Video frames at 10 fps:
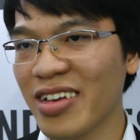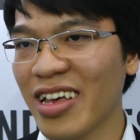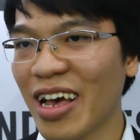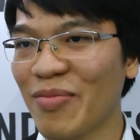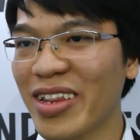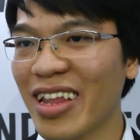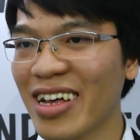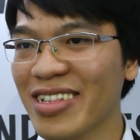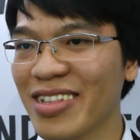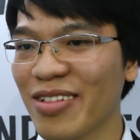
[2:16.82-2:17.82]
yeah, I mean
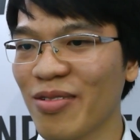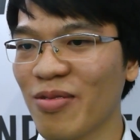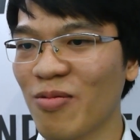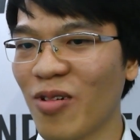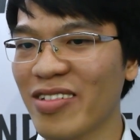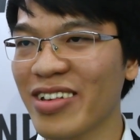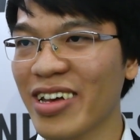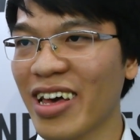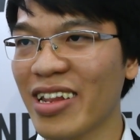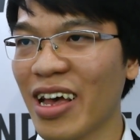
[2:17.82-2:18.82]
that's one thing that